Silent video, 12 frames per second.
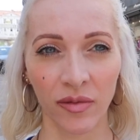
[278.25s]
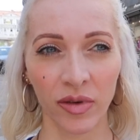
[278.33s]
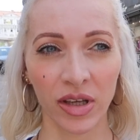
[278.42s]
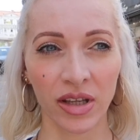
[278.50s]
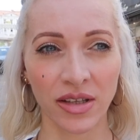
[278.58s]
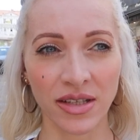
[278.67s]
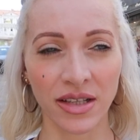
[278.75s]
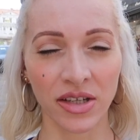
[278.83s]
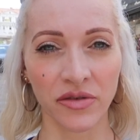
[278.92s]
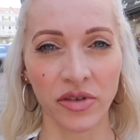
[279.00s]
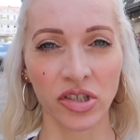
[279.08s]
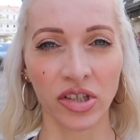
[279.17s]
vegan /
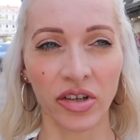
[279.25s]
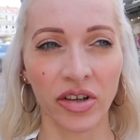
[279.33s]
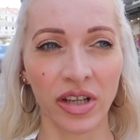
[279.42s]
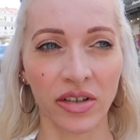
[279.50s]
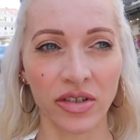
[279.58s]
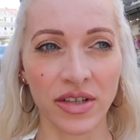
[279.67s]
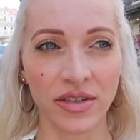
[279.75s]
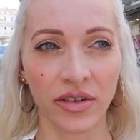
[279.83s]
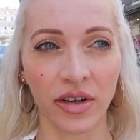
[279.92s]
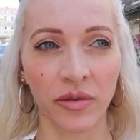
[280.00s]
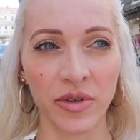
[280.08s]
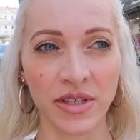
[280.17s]
vegetarian
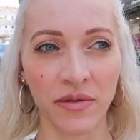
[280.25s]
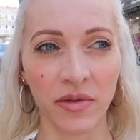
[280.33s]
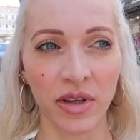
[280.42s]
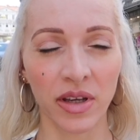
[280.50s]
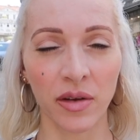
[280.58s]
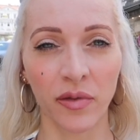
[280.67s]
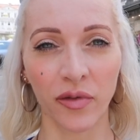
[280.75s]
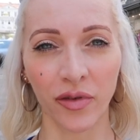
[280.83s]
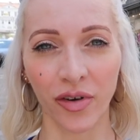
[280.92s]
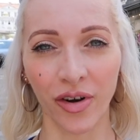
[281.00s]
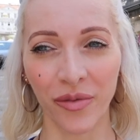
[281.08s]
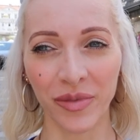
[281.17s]
restaurant vis-a-vis
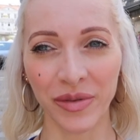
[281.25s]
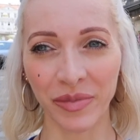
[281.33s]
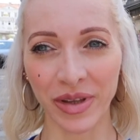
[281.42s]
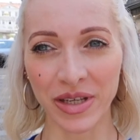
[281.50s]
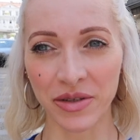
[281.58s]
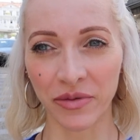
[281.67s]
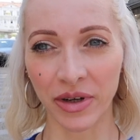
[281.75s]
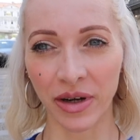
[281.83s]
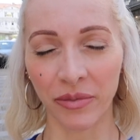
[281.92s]
from the place where